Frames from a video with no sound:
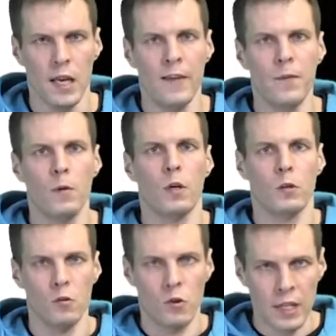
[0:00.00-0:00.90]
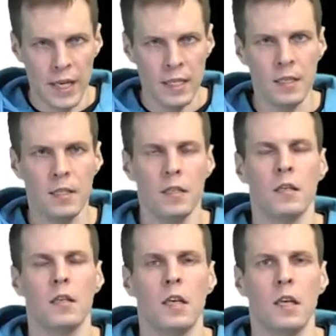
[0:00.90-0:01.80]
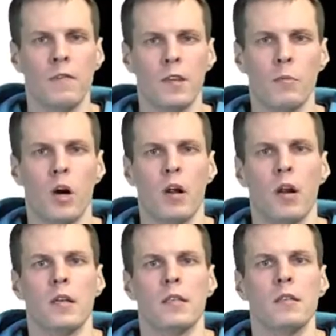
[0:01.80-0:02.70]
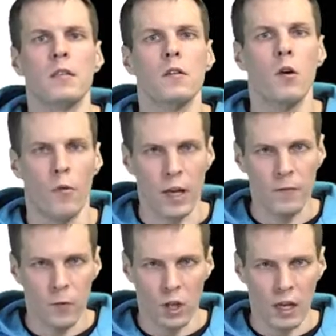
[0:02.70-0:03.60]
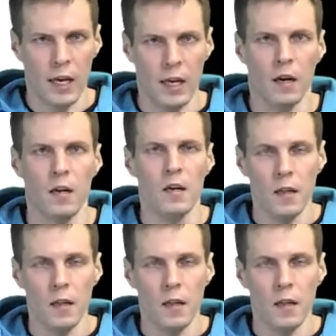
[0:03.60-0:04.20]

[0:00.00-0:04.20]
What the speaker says: If you want to test if the model is correct for the data,